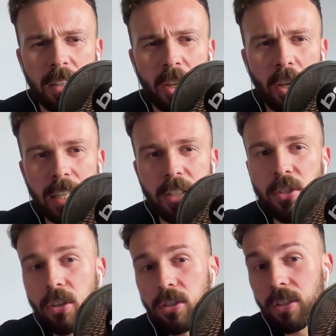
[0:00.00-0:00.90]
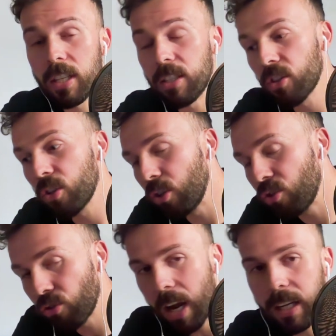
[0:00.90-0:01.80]
Like he just
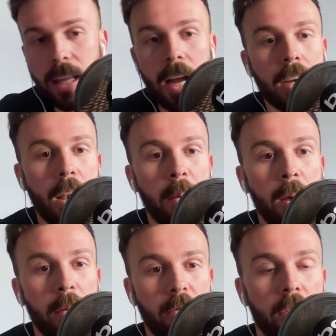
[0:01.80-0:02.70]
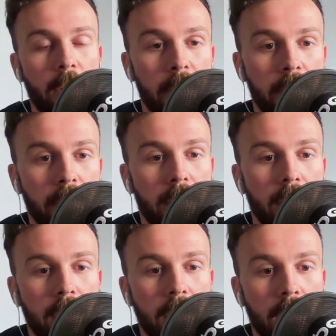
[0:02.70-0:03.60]
dragged that club up from,
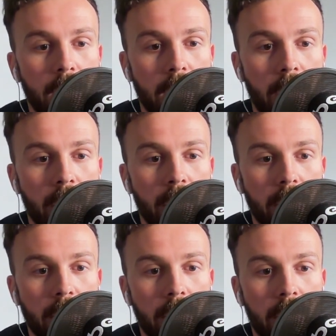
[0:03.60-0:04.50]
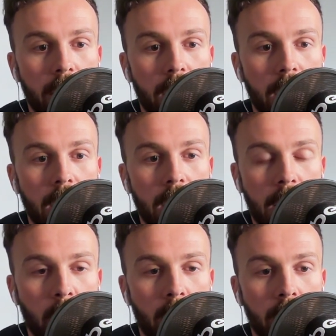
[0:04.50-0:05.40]
you know,
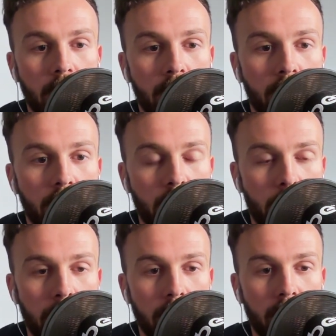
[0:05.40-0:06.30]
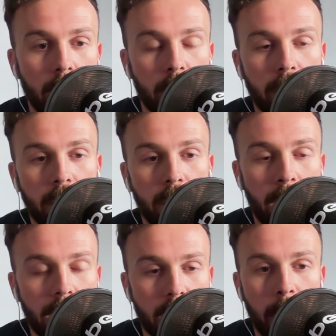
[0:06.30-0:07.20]
League One, Championship,
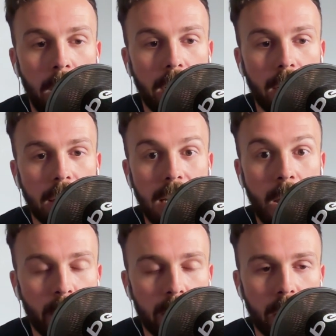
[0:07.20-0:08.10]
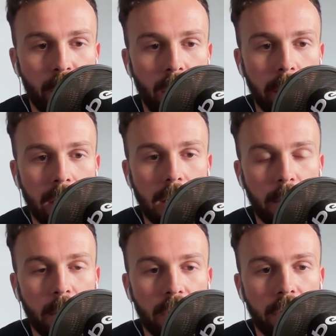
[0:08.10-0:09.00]
back to back, and now he's in the Premier
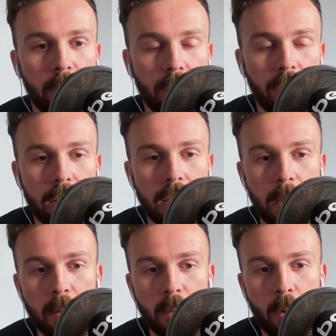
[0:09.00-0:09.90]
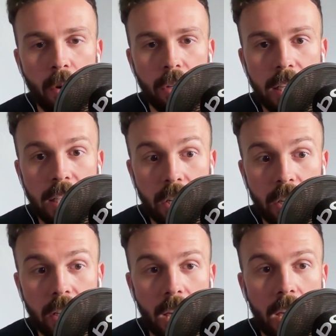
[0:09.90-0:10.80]
League with the same squad. He's going
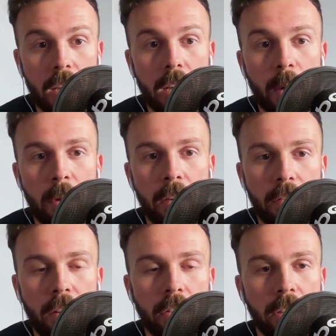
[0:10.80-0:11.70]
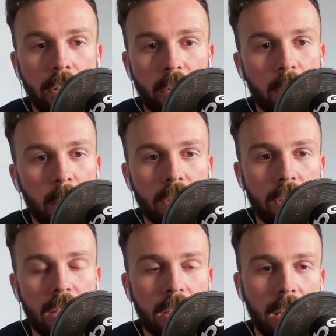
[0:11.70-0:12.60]
to get a bit of funding, not as much
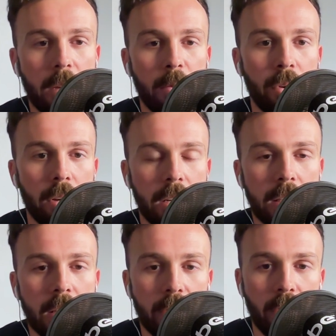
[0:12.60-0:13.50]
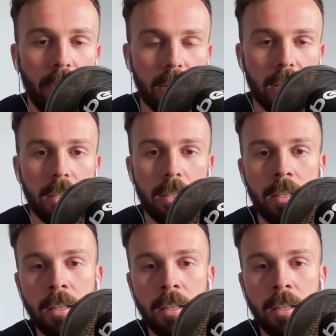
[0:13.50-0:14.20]
as he get at Brighton, etc., obviously.